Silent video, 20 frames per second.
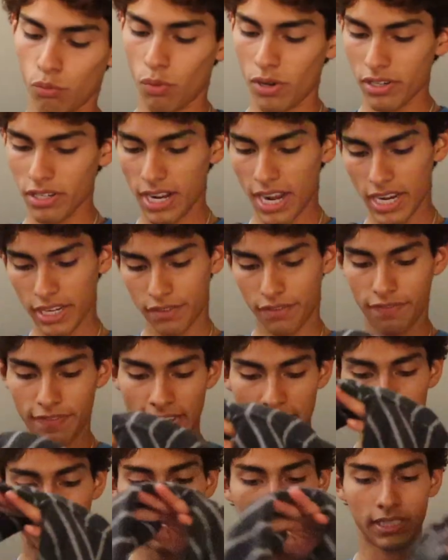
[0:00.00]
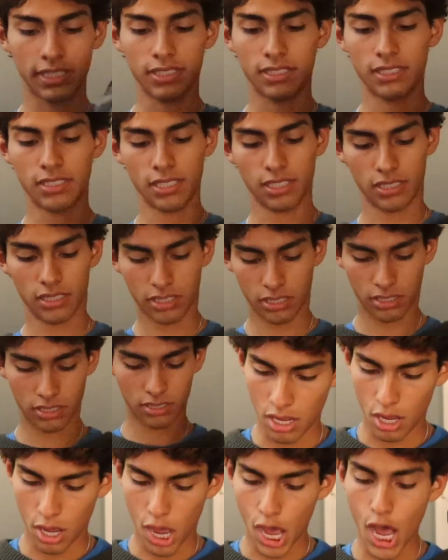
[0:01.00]
What kind of fabric is
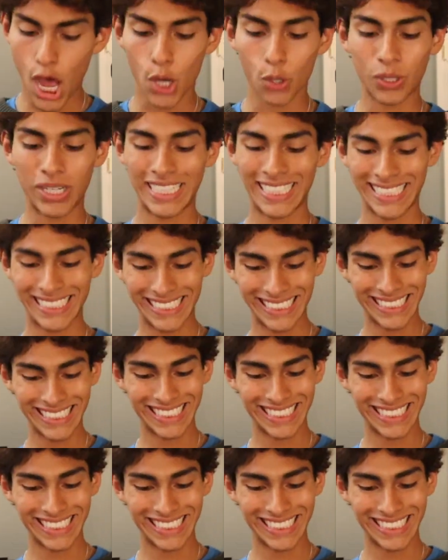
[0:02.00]
this? Oh.